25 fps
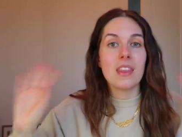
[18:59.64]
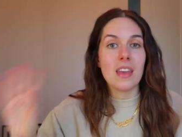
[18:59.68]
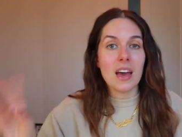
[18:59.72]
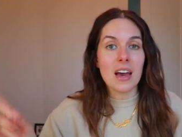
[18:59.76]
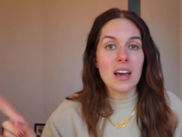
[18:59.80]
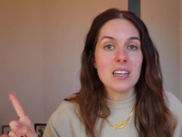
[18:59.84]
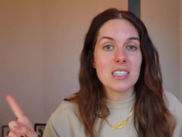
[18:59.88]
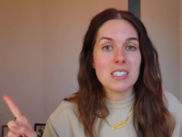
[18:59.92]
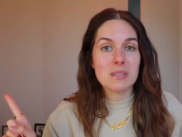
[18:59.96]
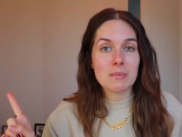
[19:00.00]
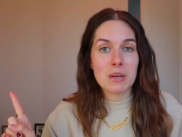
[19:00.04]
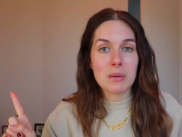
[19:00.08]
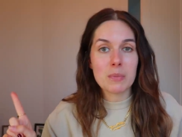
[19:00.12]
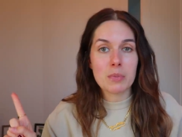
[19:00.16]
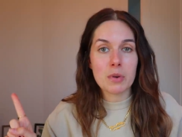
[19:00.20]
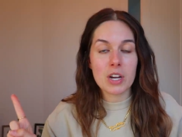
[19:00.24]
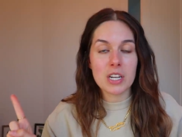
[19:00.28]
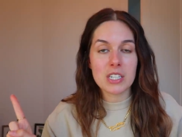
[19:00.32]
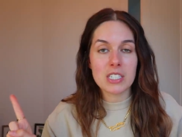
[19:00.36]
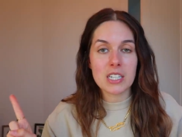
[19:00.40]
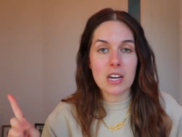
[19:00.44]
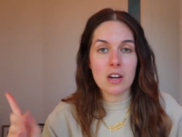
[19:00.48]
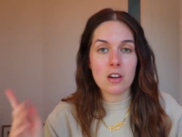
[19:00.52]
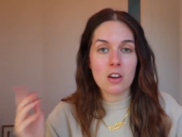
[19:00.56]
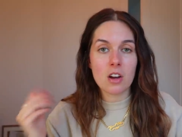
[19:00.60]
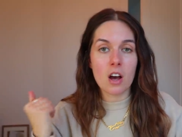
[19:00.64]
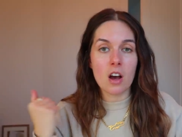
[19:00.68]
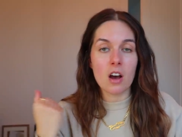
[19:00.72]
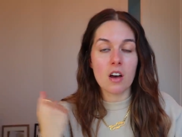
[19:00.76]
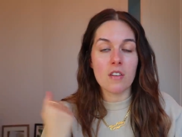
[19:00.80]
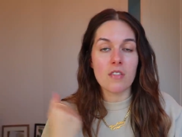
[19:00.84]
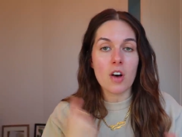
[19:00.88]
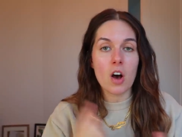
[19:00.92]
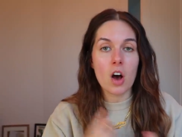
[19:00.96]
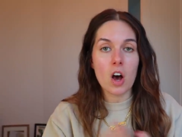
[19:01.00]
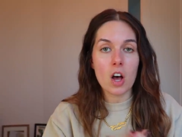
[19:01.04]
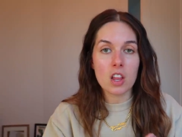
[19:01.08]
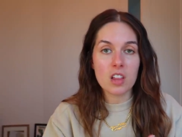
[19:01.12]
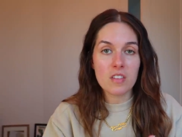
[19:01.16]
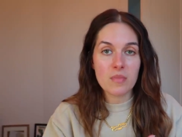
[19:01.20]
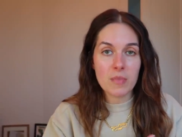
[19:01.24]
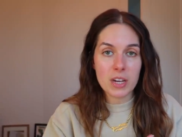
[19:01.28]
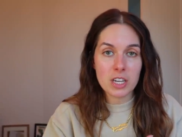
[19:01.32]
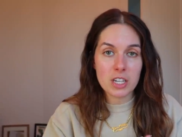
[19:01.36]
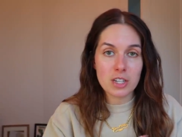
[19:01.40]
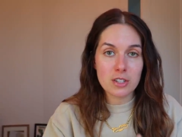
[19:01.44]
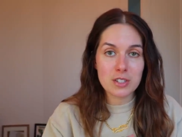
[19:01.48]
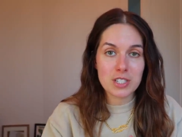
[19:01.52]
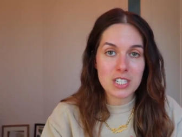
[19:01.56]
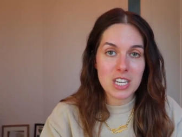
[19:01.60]
that is my breakdown of all of my
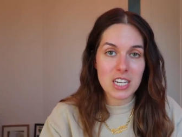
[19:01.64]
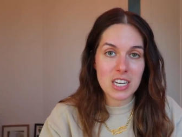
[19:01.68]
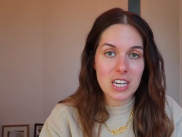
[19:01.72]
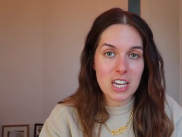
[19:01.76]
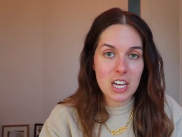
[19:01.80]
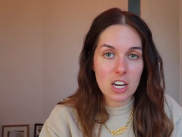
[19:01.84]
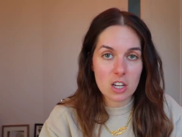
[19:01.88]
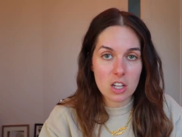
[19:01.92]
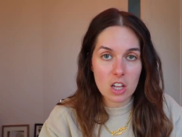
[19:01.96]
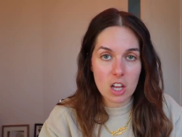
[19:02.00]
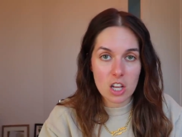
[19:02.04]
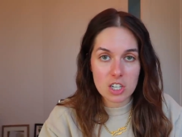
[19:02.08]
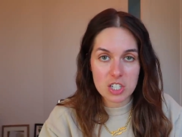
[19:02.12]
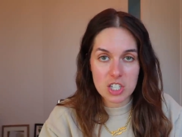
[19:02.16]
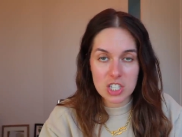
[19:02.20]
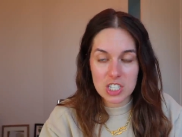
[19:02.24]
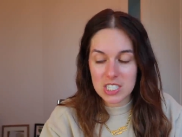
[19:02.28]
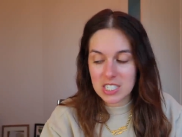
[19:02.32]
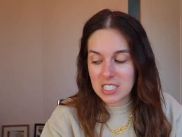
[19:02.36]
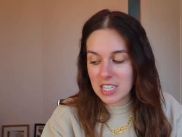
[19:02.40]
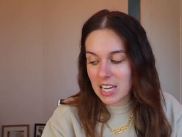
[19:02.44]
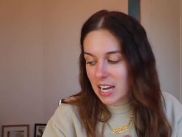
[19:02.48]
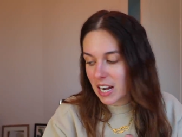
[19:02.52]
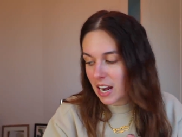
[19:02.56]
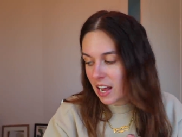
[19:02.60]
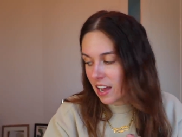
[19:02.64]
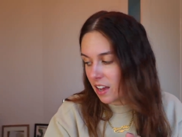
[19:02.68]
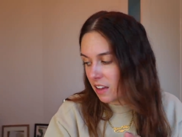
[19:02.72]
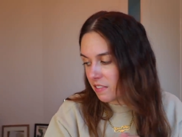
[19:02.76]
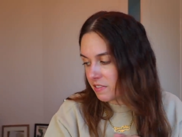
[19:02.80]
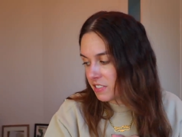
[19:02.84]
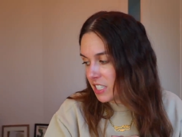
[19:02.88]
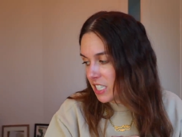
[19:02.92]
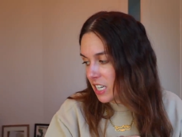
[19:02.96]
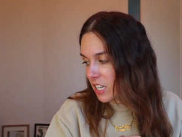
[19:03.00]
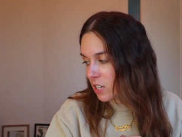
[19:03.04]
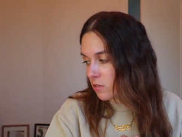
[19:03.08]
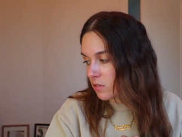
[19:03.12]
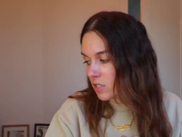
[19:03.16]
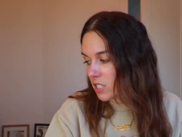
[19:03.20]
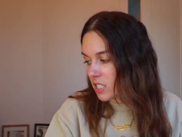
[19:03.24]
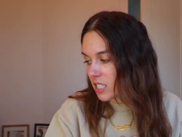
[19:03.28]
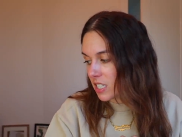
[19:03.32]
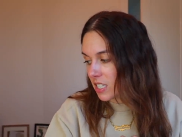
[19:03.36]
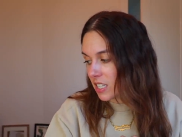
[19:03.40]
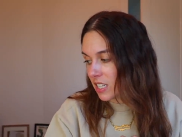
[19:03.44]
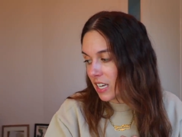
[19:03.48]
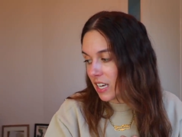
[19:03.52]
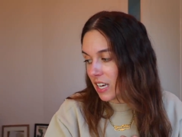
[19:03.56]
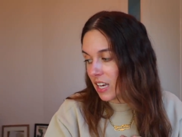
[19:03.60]
new skincare launches that I have seen
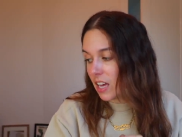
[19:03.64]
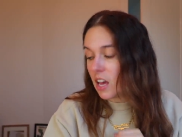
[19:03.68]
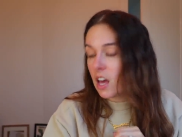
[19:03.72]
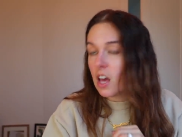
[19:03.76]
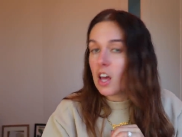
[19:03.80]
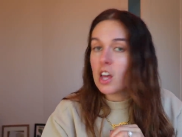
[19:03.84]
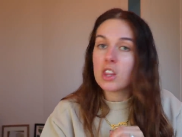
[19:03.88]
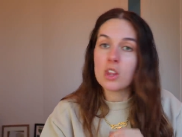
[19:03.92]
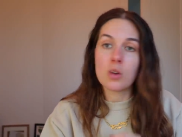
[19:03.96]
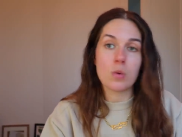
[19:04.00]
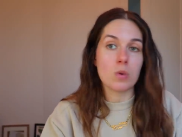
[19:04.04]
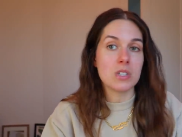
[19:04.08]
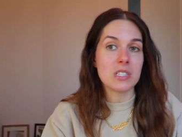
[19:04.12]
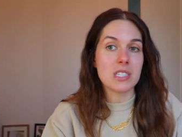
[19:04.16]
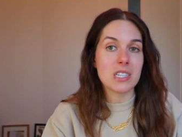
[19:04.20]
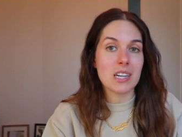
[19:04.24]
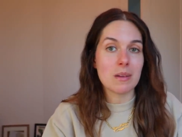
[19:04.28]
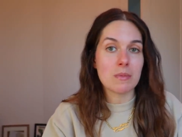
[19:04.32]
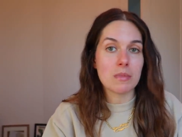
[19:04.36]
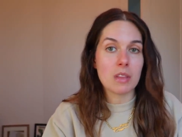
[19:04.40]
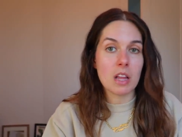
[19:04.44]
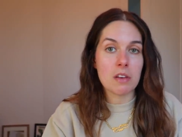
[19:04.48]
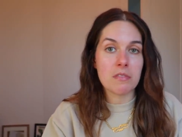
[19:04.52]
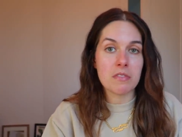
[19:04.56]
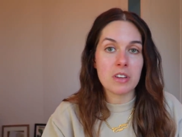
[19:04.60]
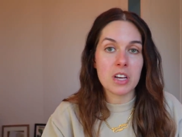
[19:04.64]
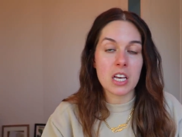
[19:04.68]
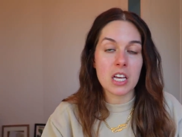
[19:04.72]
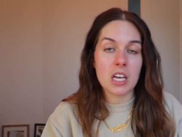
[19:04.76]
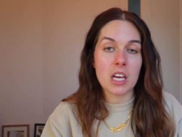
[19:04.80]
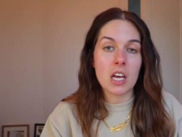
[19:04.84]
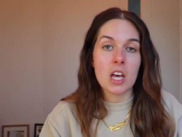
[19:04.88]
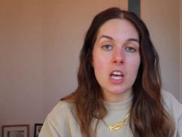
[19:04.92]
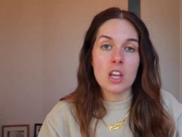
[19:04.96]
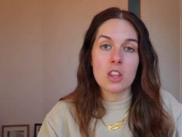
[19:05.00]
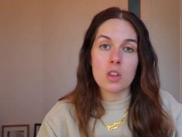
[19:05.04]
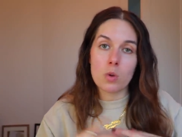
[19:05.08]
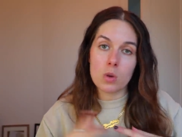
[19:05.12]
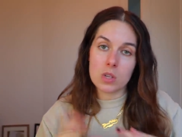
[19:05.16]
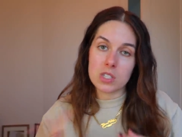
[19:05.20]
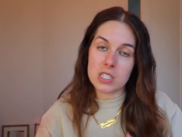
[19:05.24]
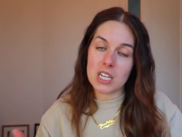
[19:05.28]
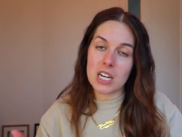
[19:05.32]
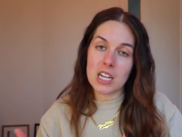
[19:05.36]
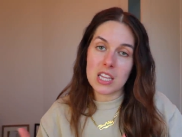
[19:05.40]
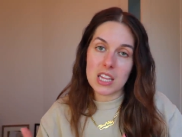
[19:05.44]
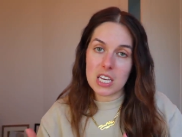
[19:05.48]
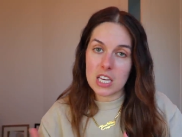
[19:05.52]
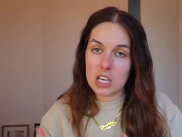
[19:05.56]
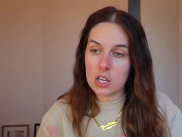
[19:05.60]
recently, the ones that I'm loving, the ones that
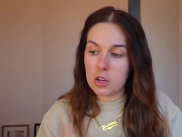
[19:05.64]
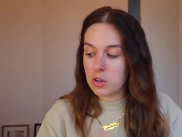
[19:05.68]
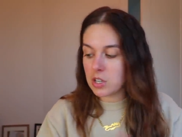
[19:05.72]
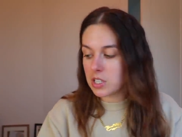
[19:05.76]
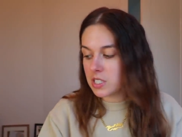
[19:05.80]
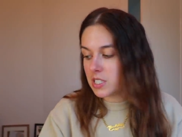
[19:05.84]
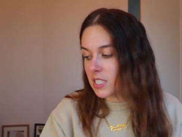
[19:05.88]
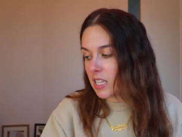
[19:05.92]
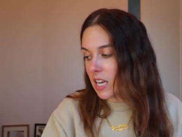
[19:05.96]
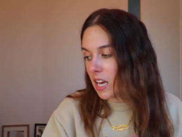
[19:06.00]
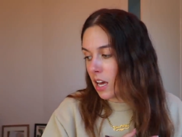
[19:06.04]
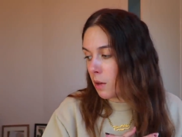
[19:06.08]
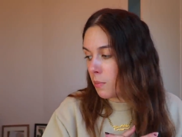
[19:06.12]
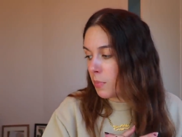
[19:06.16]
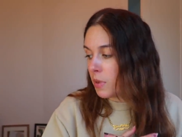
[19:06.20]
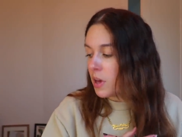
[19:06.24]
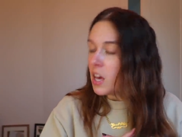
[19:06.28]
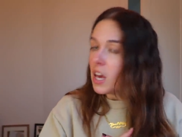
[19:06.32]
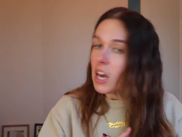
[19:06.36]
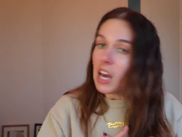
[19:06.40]
I think you could skip.